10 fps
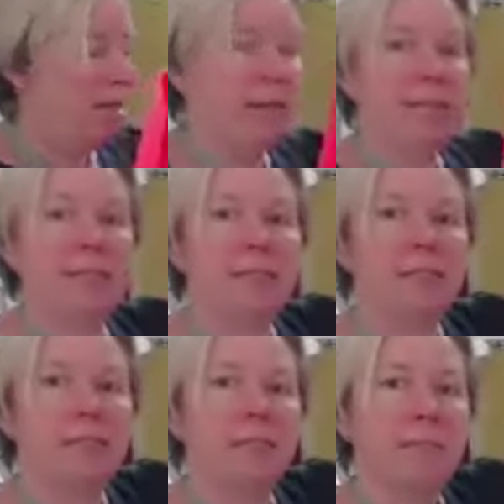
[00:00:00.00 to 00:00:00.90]

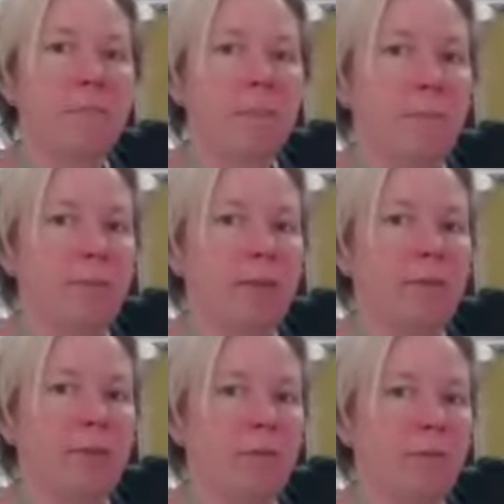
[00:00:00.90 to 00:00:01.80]
letters, but
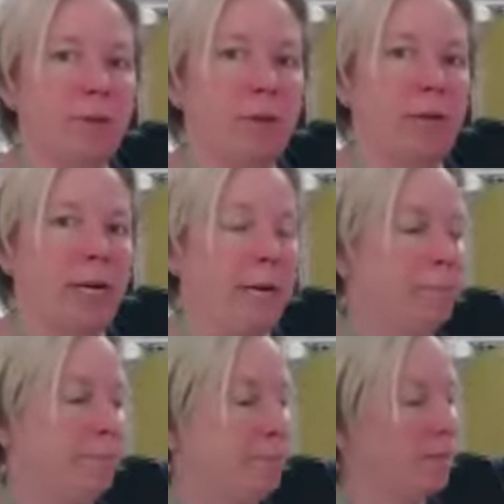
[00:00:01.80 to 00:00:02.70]
if you've got
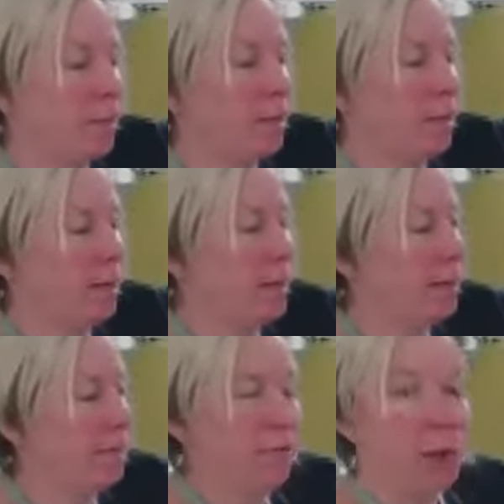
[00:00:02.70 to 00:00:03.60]
any
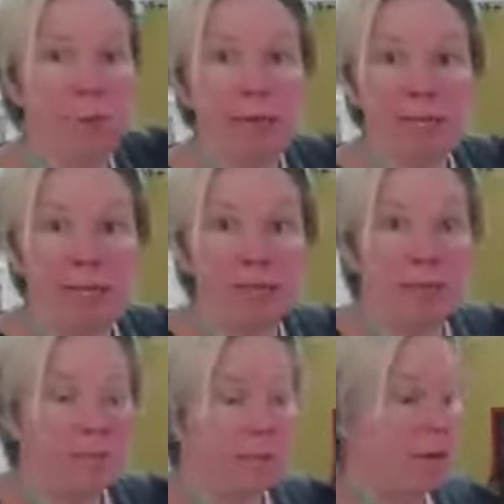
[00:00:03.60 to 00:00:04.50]
foam letters
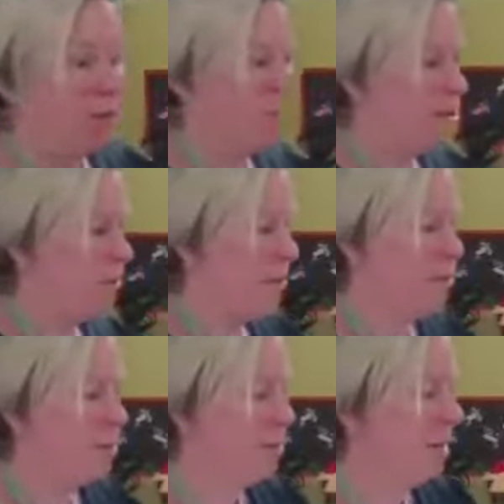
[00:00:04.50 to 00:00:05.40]
like bathtub
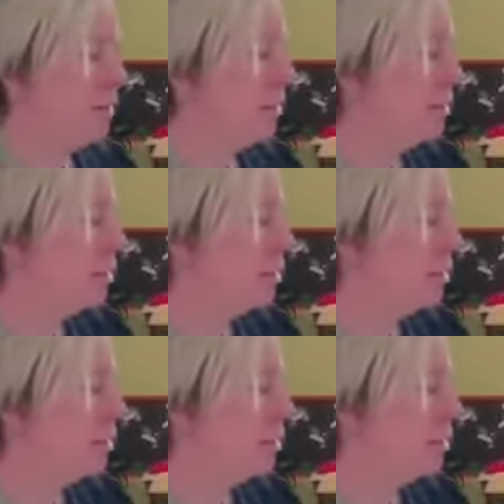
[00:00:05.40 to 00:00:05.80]
type letters